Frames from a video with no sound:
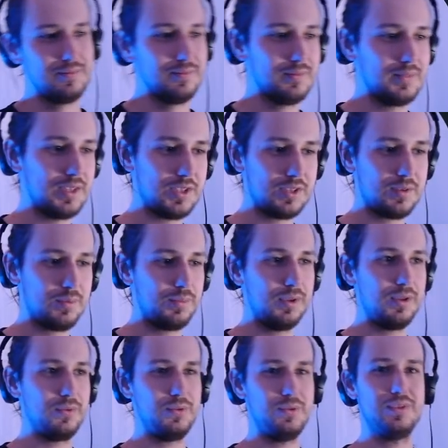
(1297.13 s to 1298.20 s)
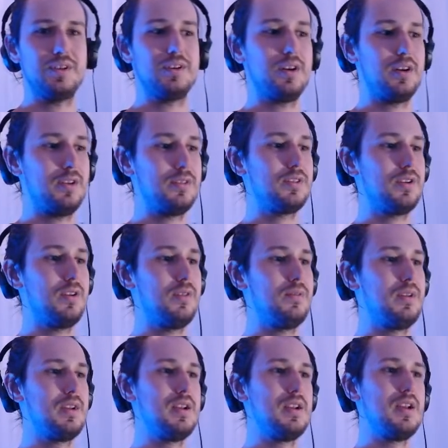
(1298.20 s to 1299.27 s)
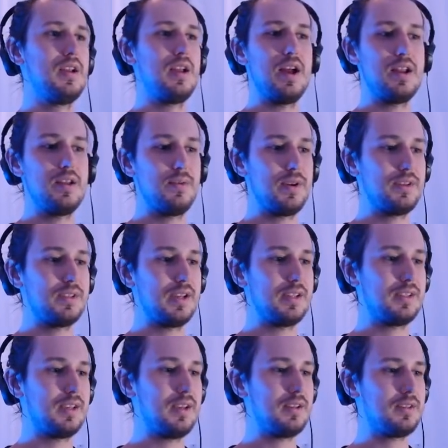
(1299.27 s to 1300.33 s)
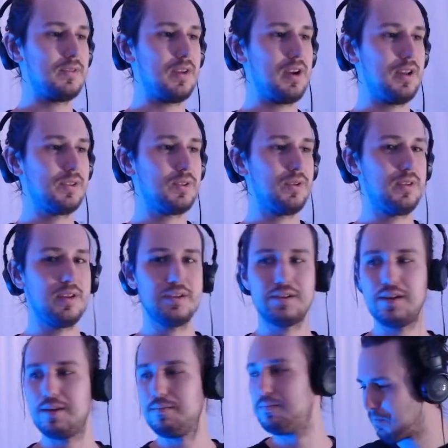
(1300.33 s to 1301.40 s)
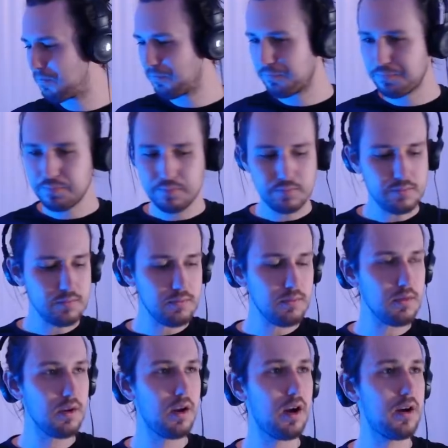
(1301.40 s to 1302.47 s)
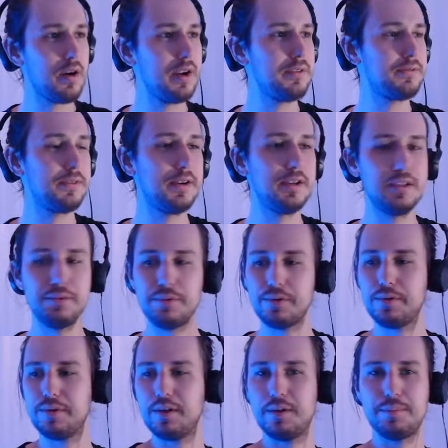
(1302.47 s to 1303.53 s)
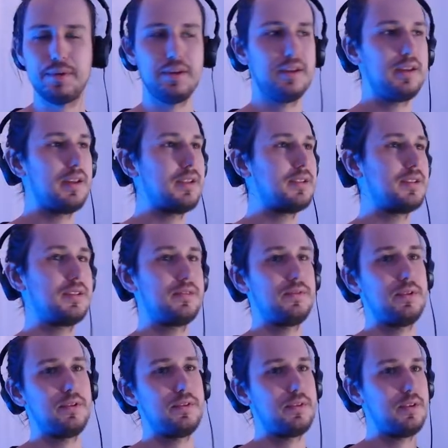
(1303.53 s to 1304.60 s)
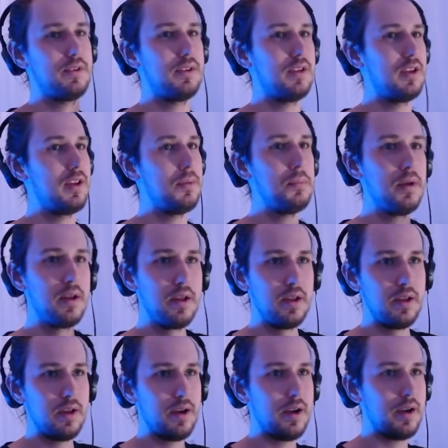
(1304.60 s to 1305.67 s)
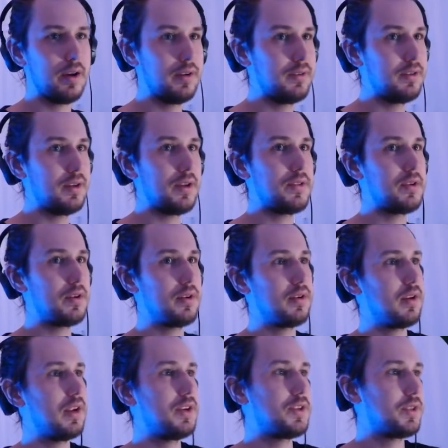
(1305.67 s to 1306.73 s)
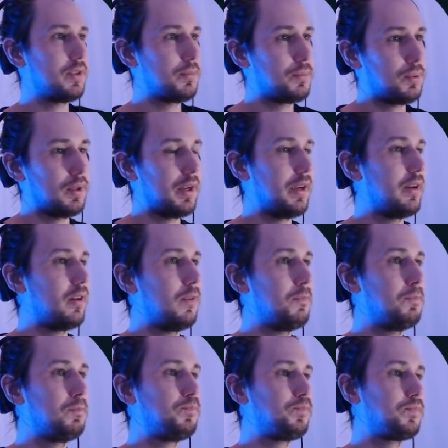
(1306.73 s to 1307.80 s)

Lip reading: It just completely ruins the card. So anyways, that's it. Let's go to the next game. All right, finally, we're going up against, for the third game, another nature player.